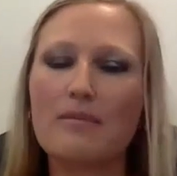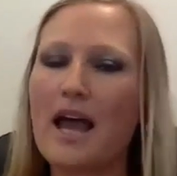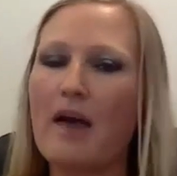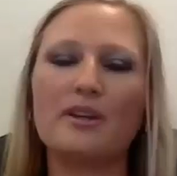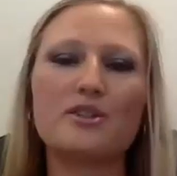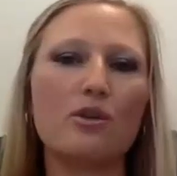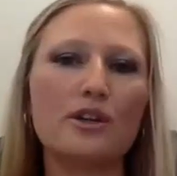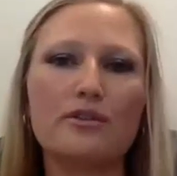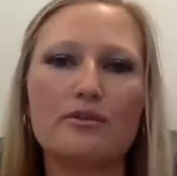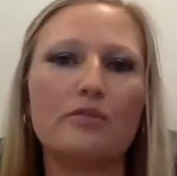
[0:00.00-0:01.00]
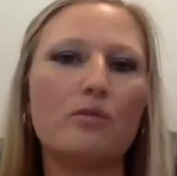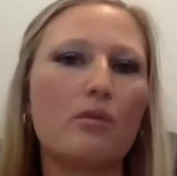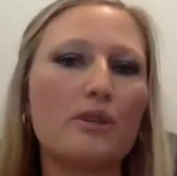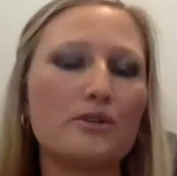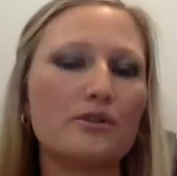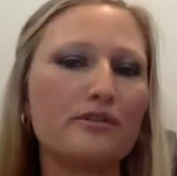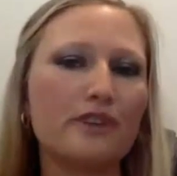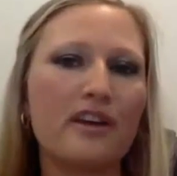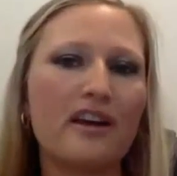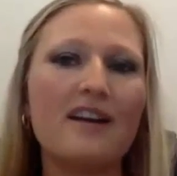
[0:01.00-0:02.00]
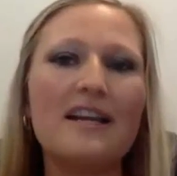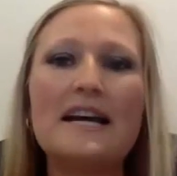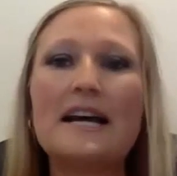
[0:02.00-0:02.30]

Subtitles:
I'm happy to talk you through what we do further.